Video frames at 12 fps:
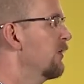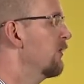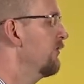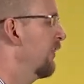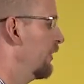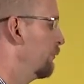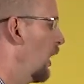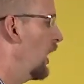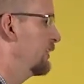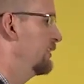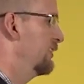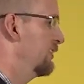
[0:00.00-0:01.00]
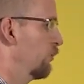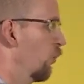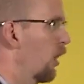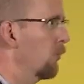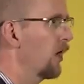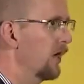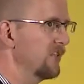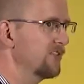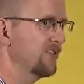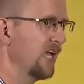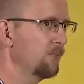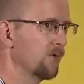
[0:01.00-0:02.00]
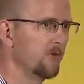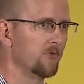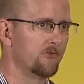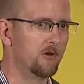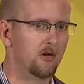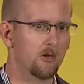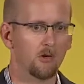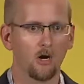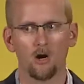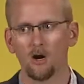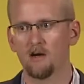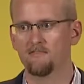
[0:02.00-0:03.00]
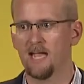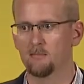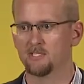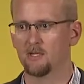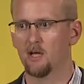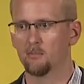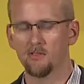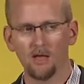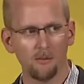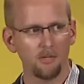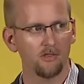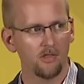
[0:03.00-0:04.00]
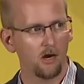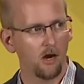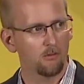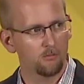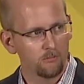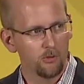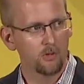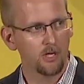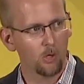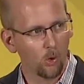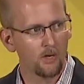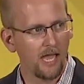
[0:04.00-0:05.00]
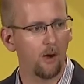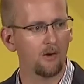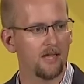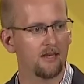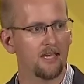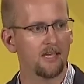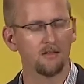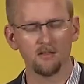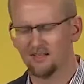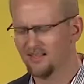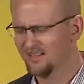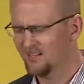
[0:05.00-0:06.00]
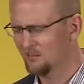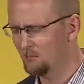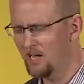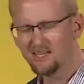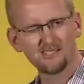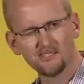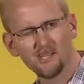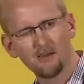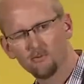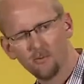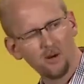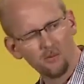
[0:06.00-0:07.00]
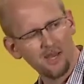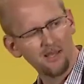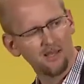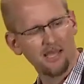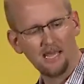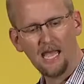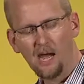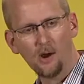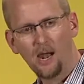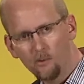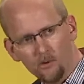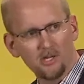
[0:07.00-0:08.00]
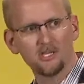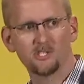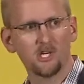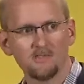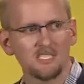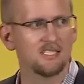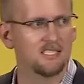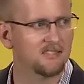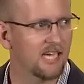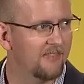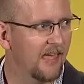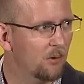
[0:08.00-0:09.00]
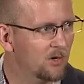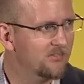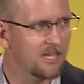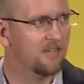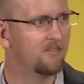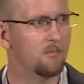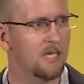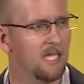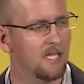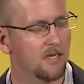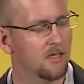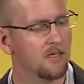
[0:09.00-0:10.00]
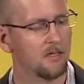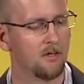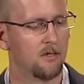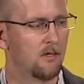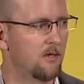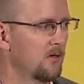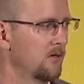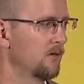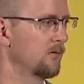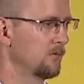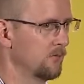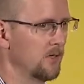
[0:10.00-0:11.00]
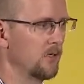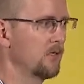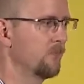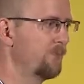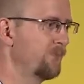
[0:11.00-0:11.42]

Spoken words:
selling boxes in Walmart and Staples or off Amazon. But I mean, you can go down and get boxed software, what? And how are you going to service design that? What does that even mean? Well,